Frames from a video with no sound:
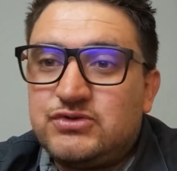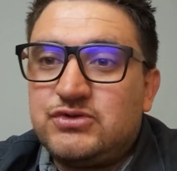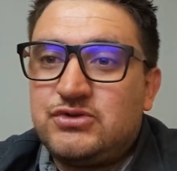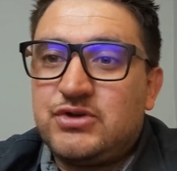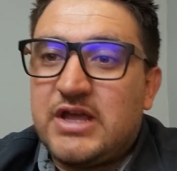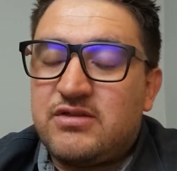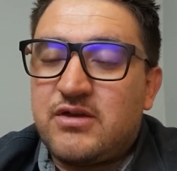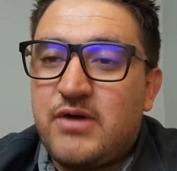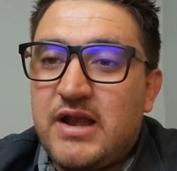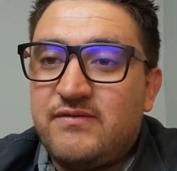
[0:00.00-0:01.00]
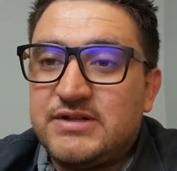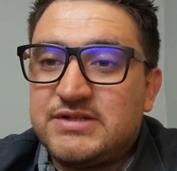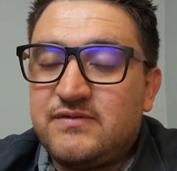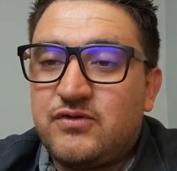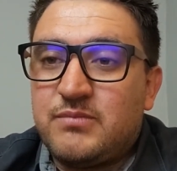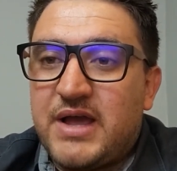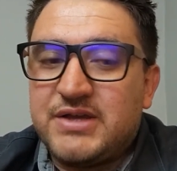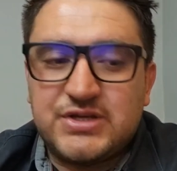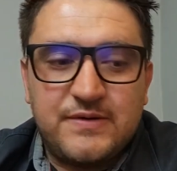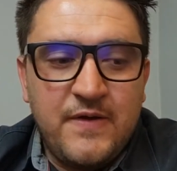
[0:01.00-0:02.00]
to, to get the relevant
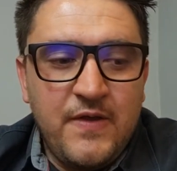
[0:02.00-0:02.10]
information.